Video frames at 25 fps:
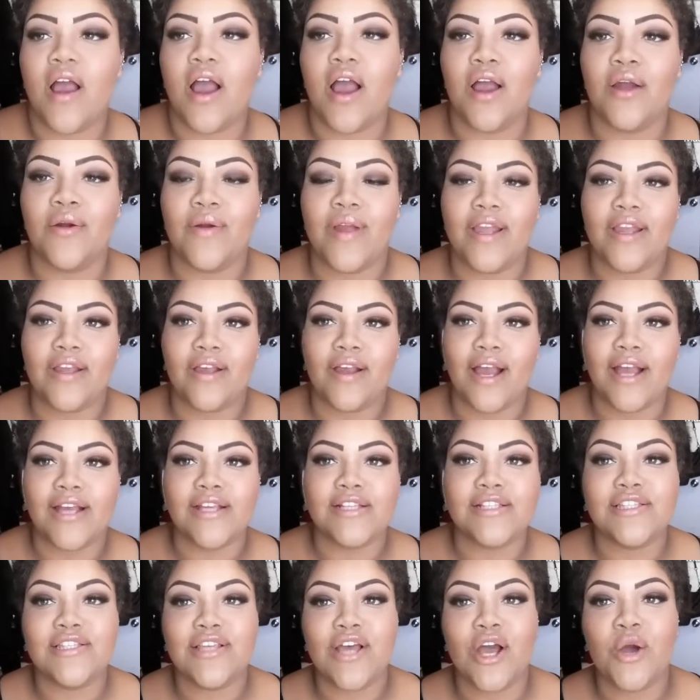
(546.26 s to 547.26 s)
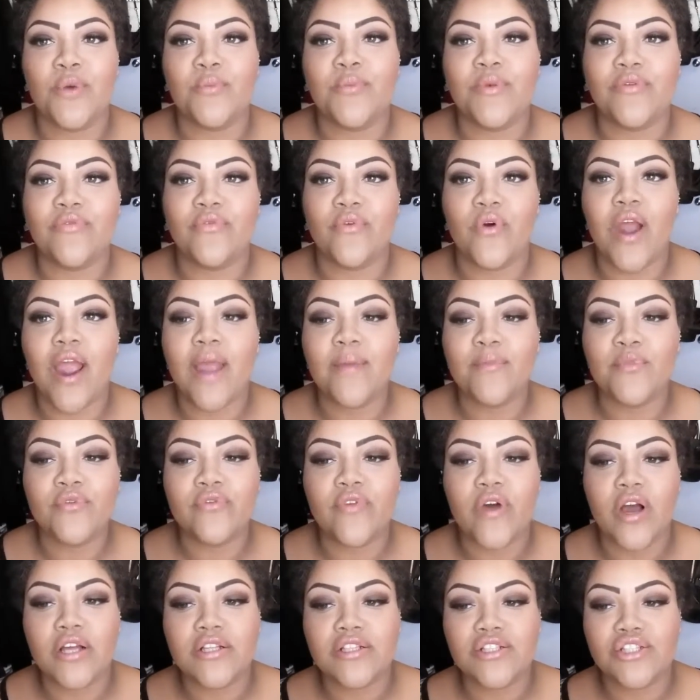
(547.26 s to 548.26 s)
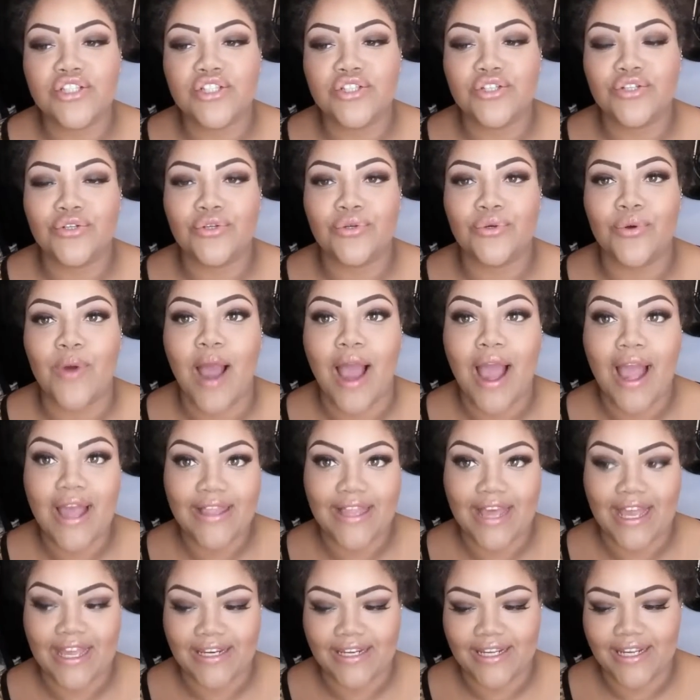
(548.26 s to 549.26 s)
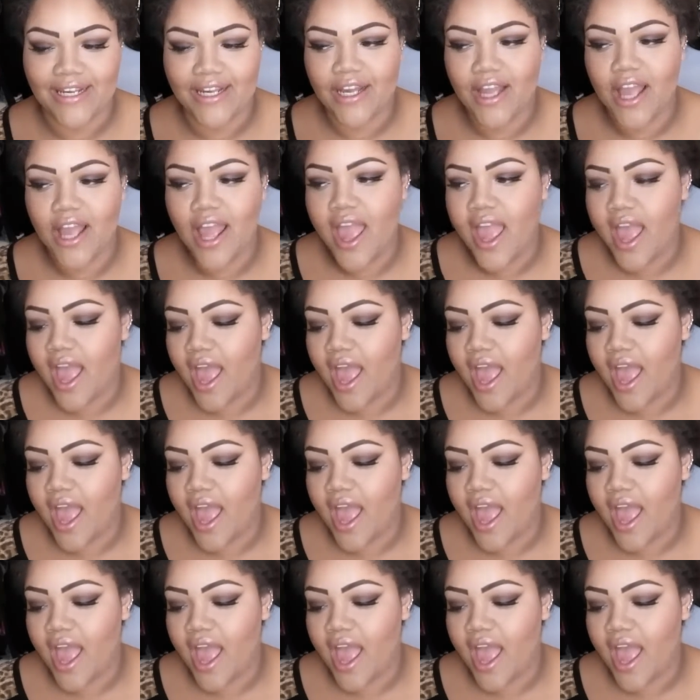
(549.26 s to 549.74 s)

Alright you guys, so before I move on to highlighting,